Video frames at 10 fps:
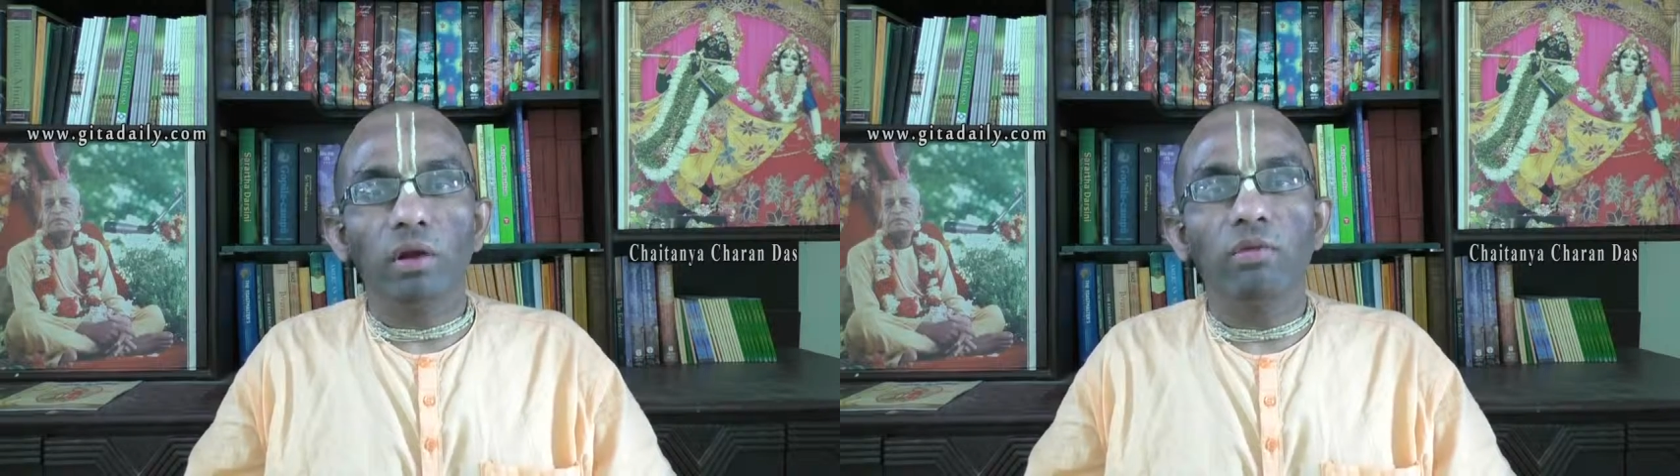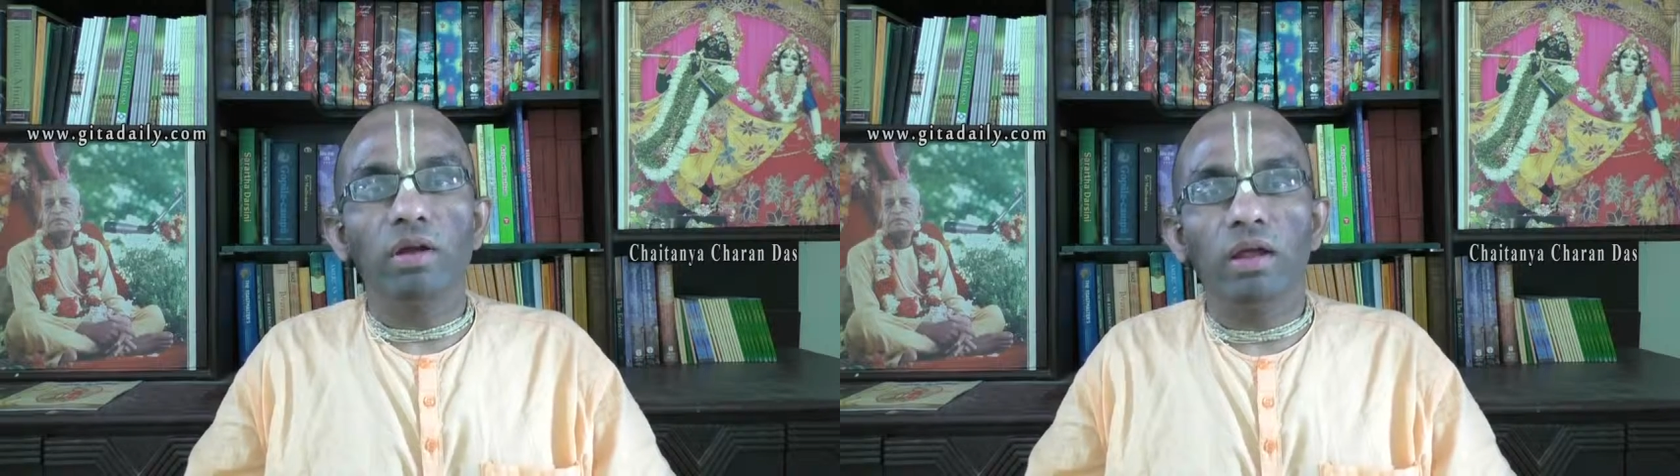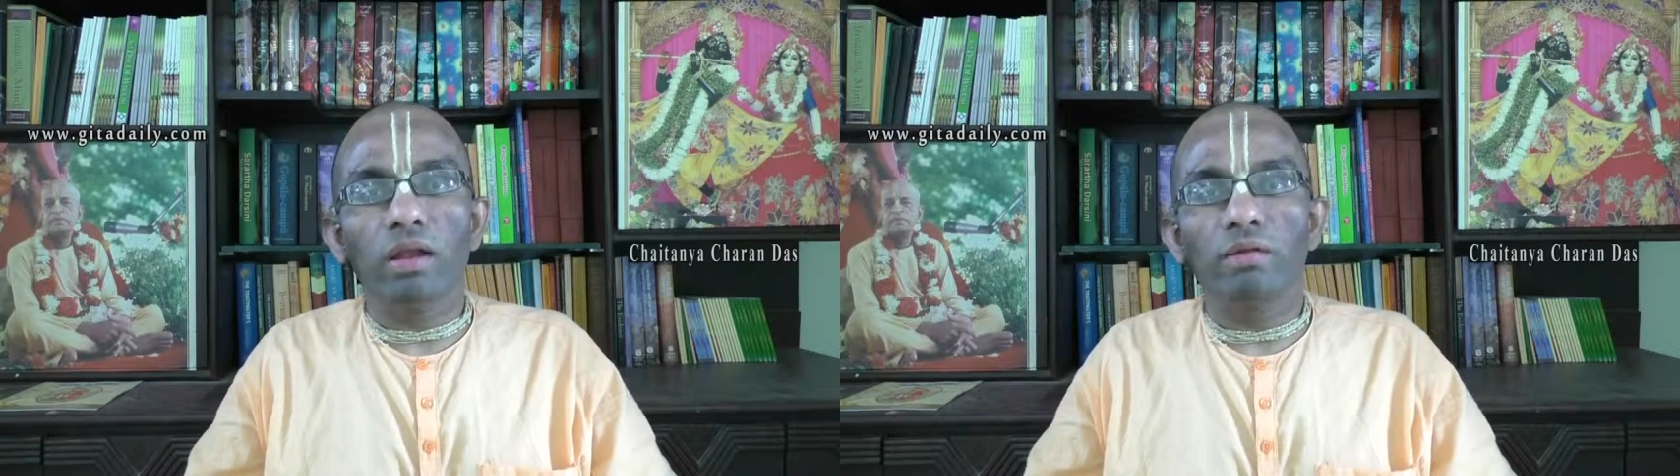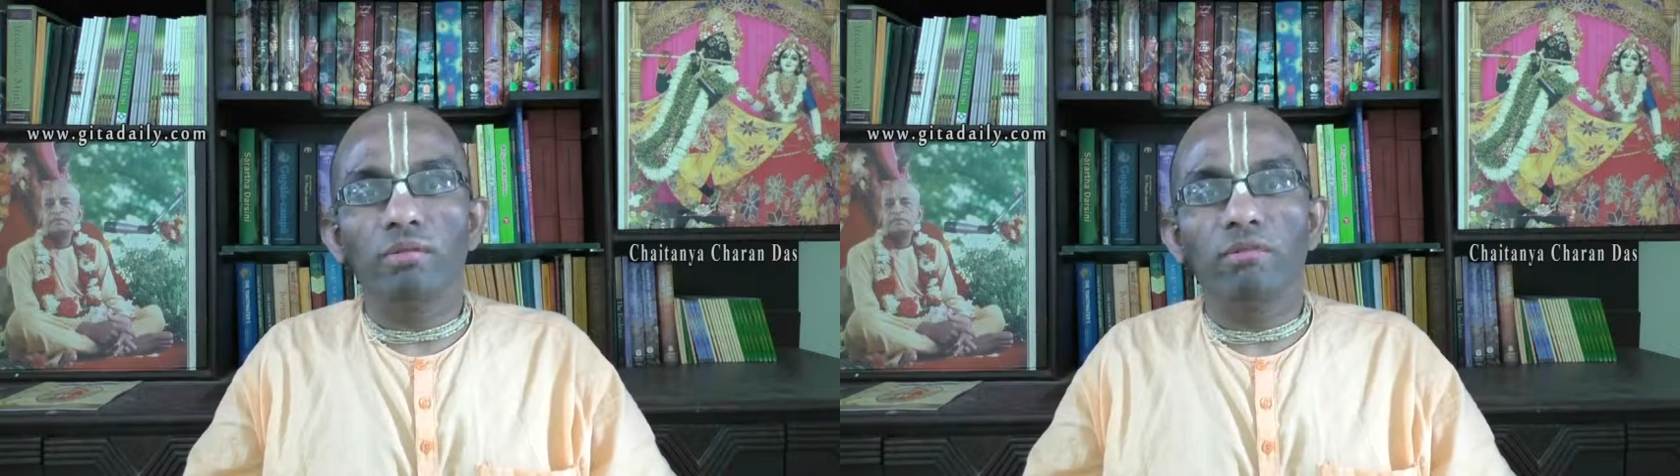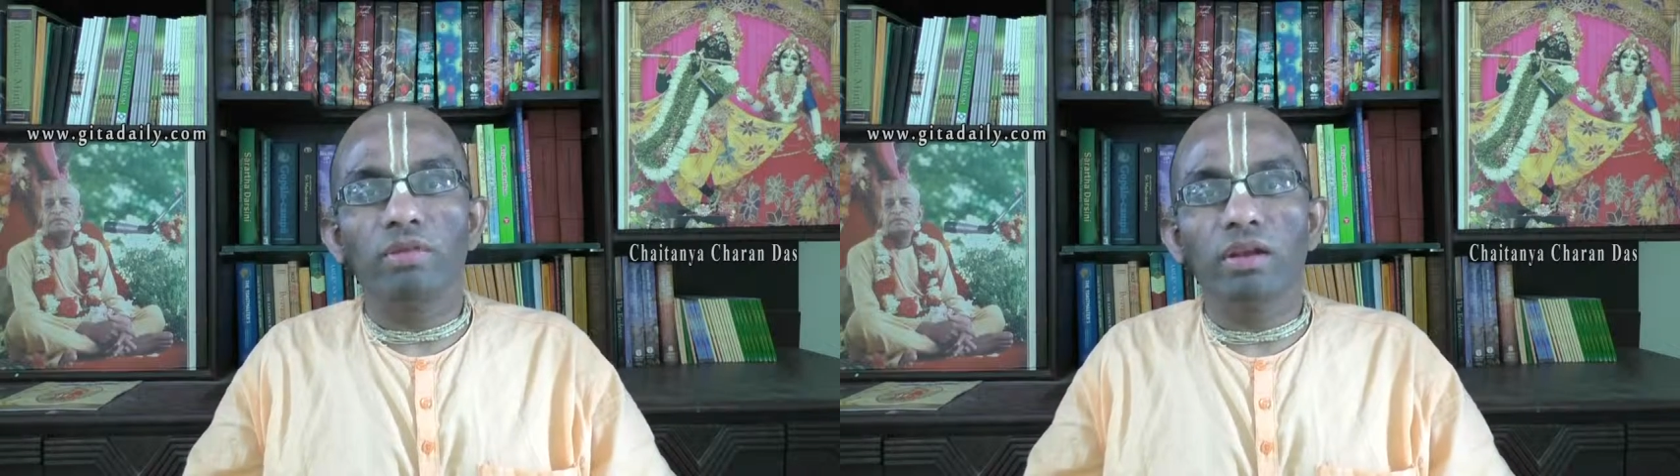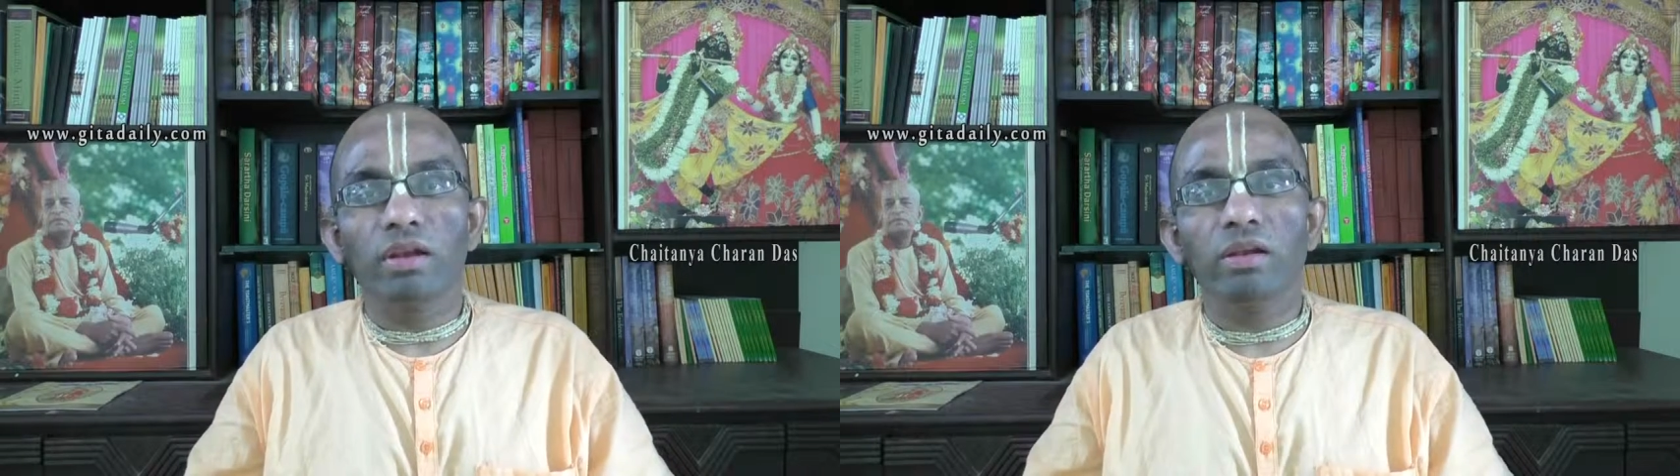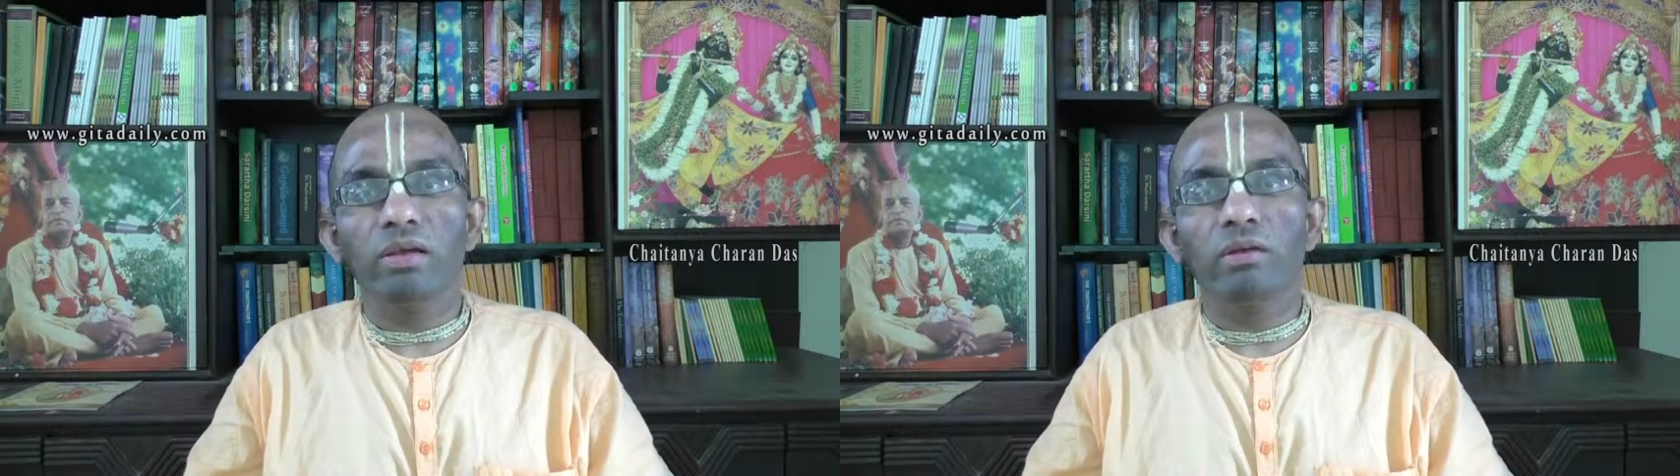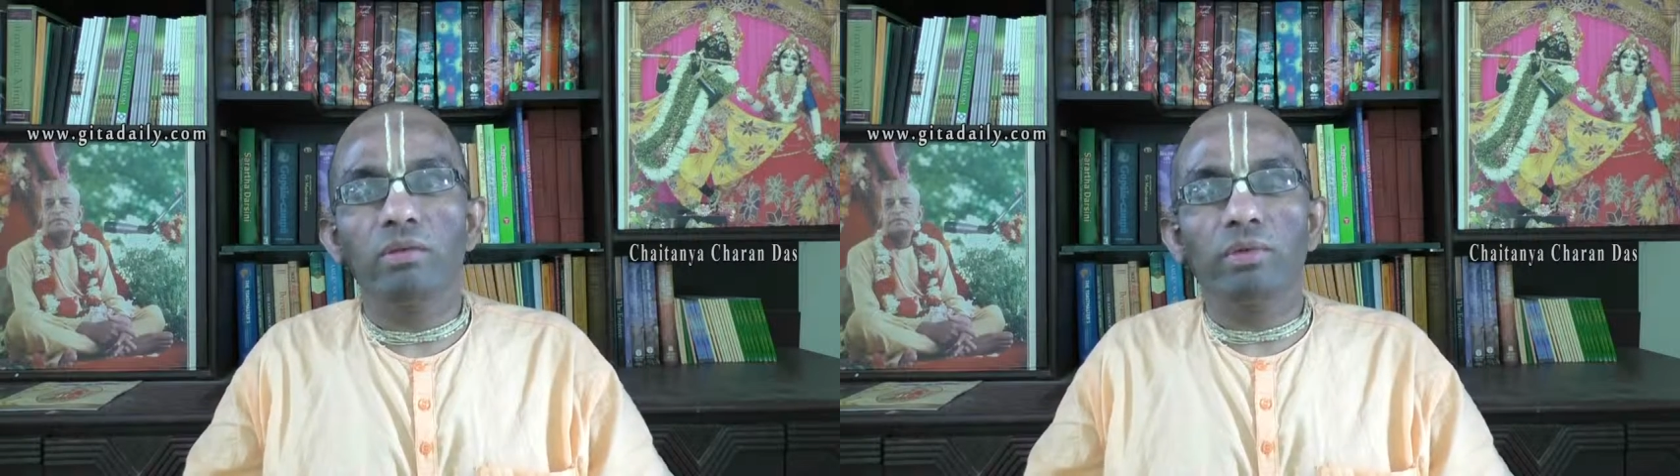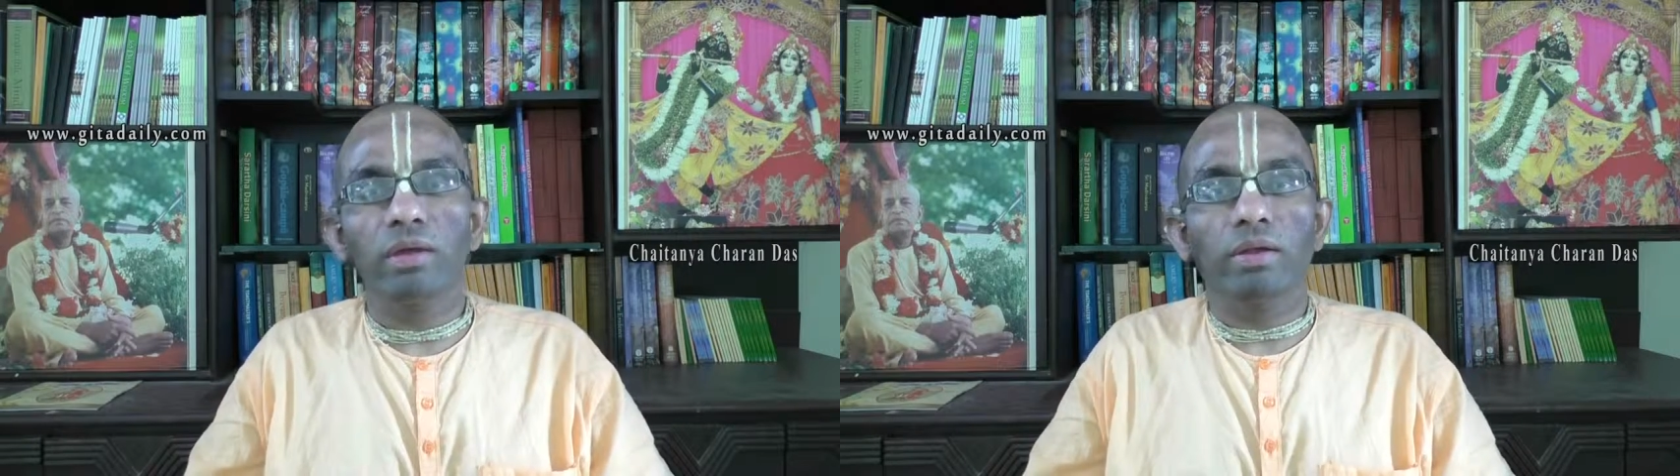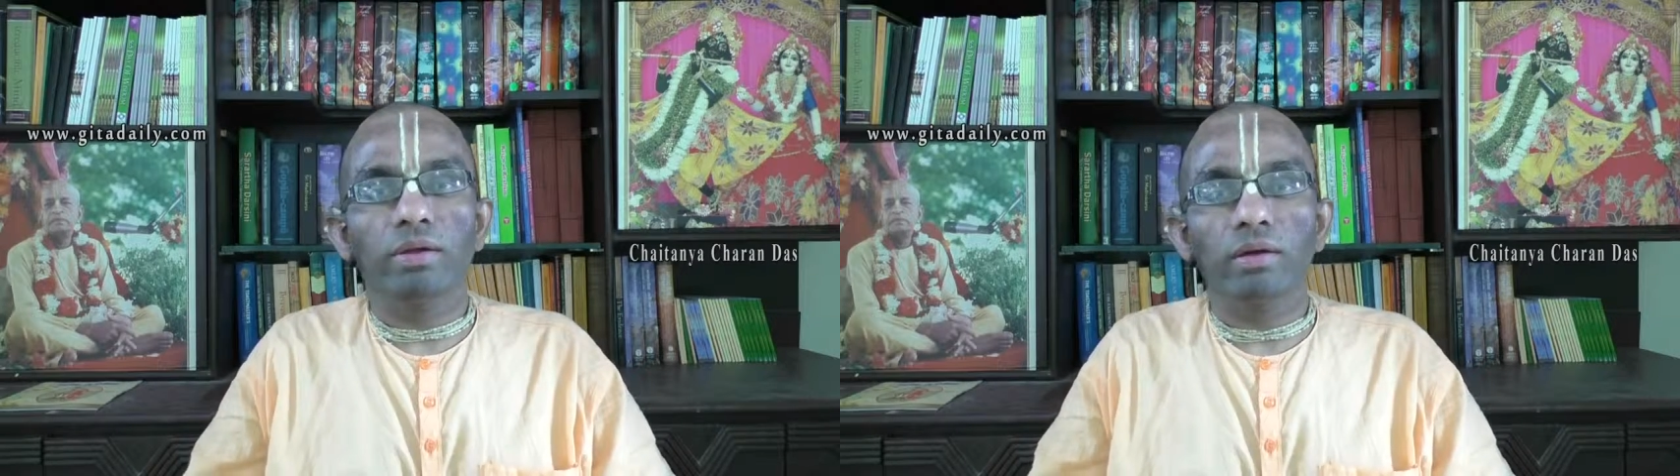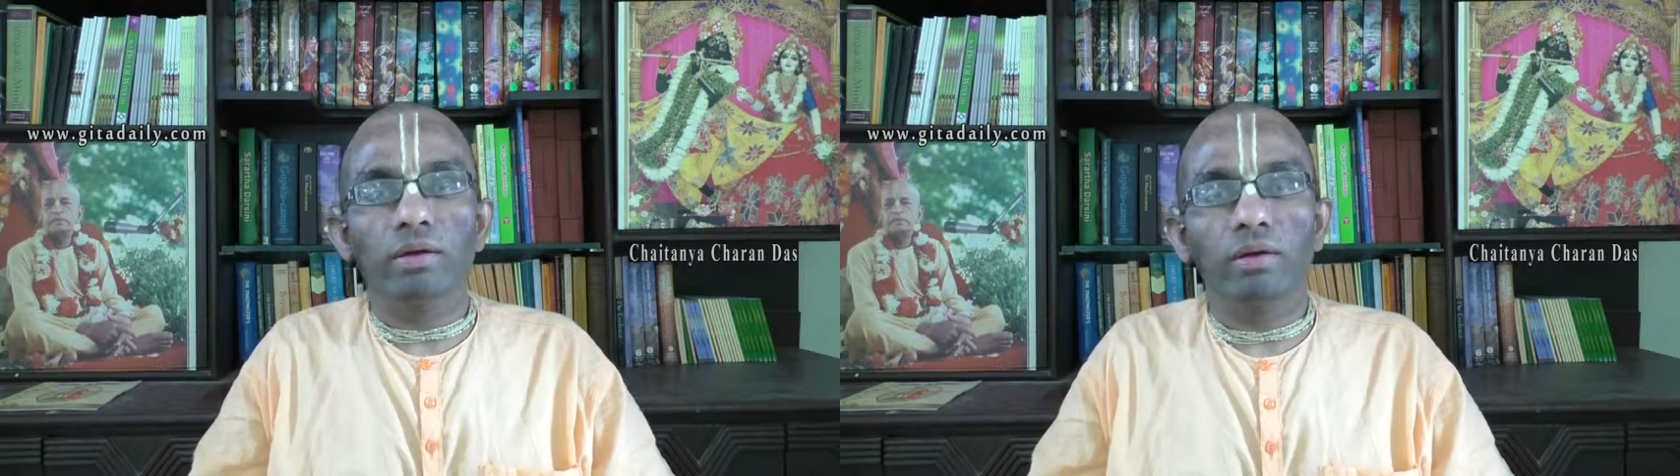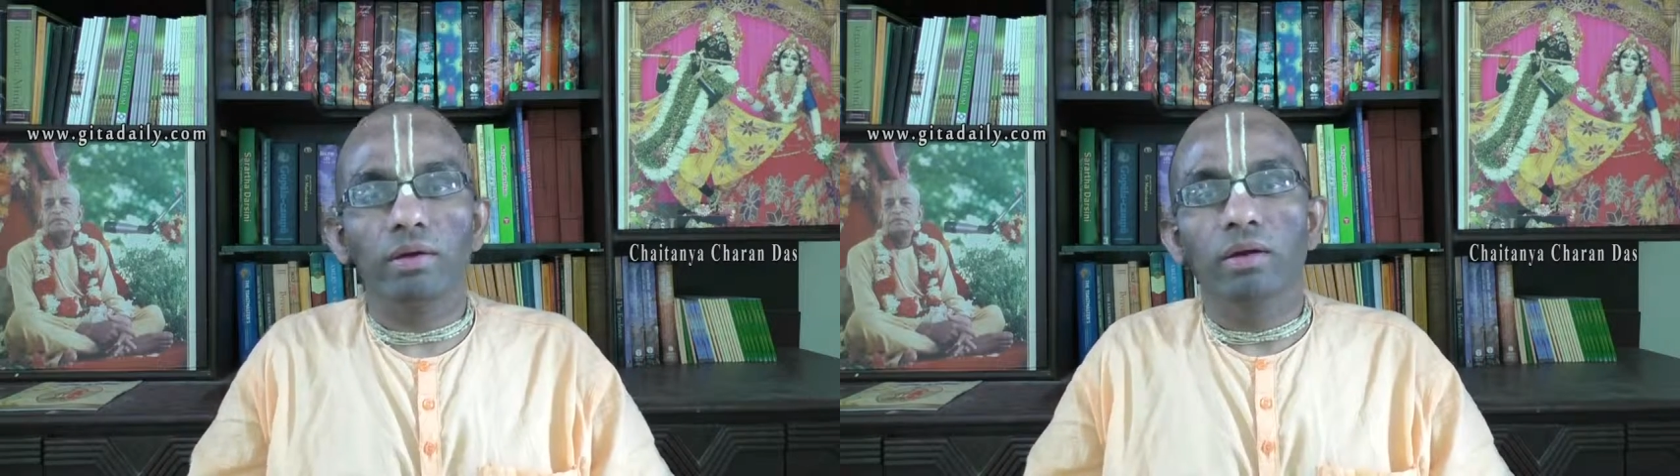often live in a